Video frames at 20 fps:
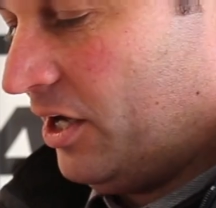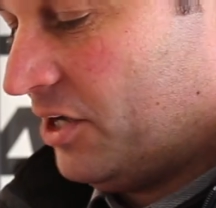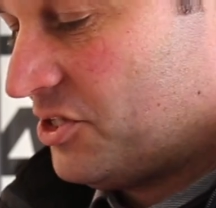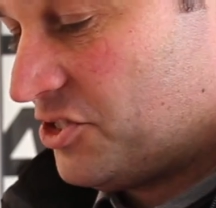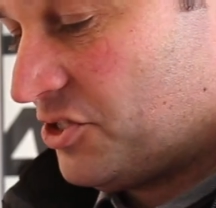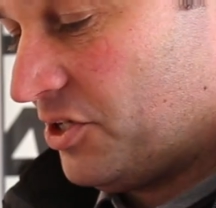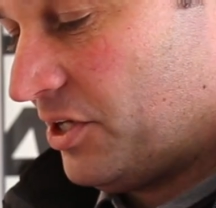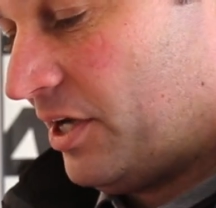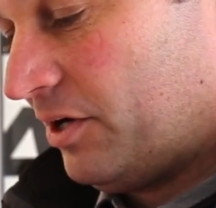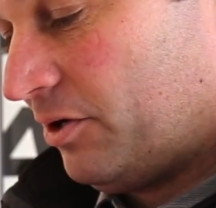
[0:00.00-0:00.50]

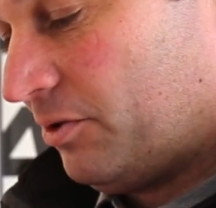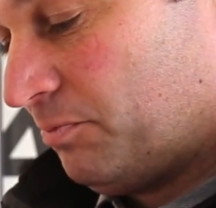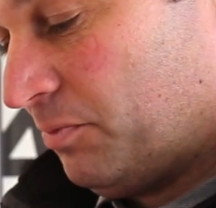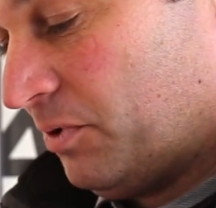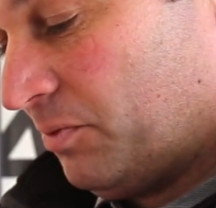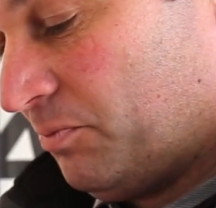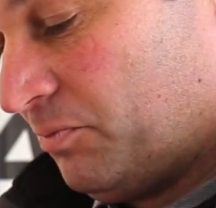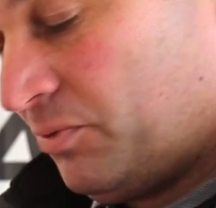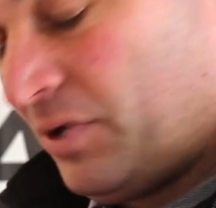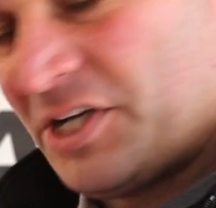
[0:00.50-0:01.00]
so they're
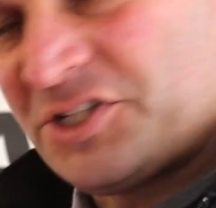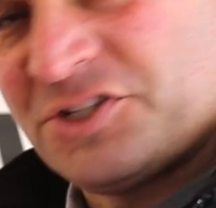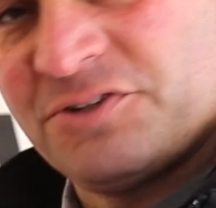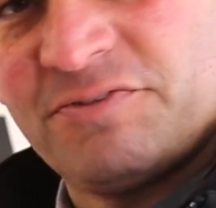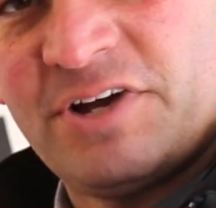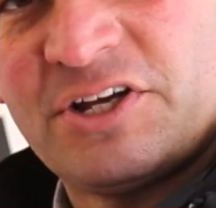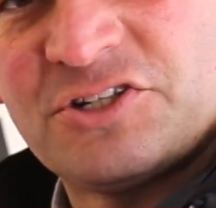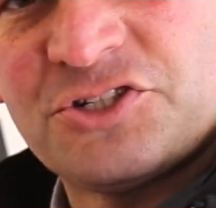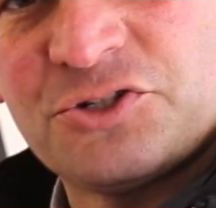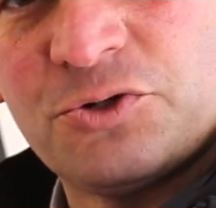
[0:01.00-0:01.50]
a pressure
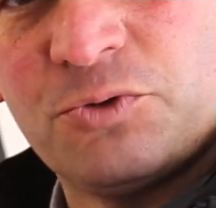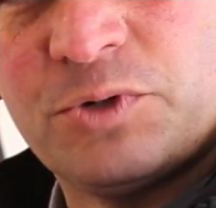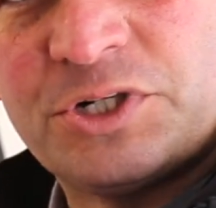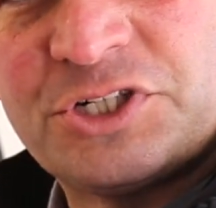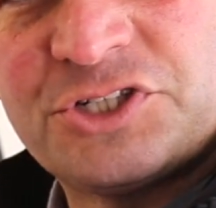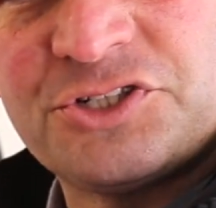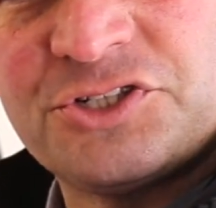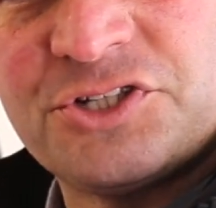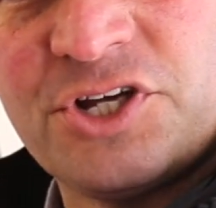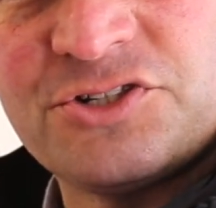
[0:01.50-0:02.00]
vessel
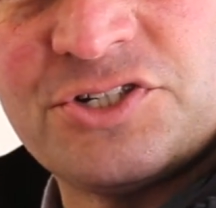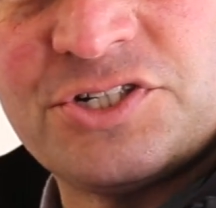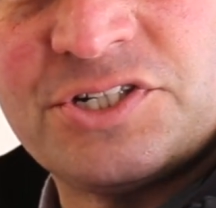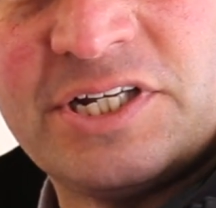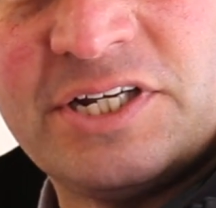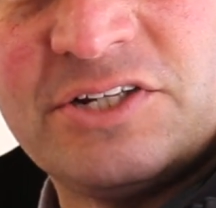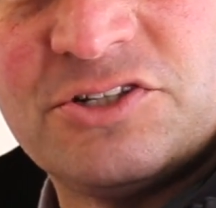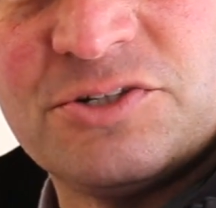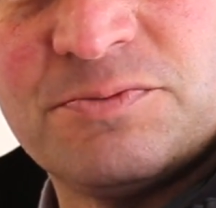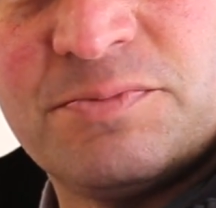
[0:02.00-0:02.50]
which doesn't
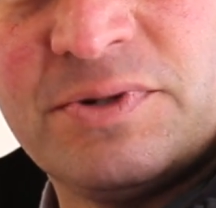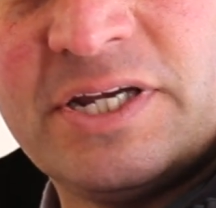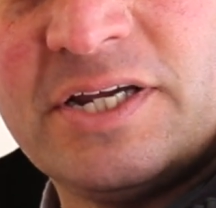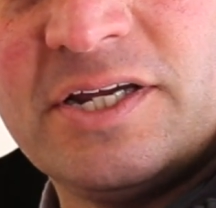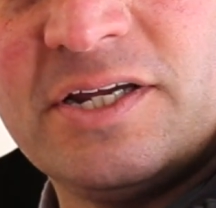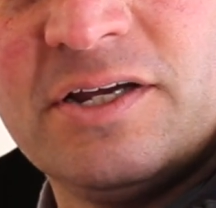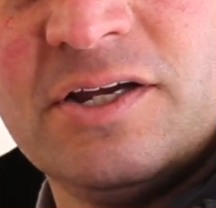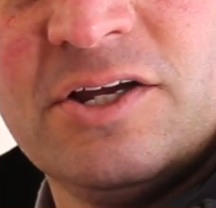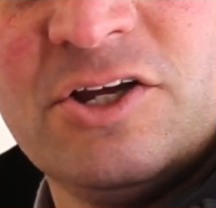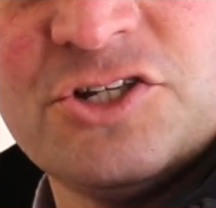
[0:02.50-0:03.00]
need to
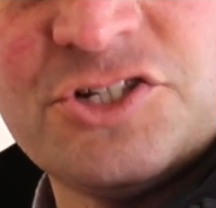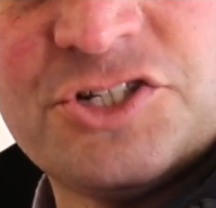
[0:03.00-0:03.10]
be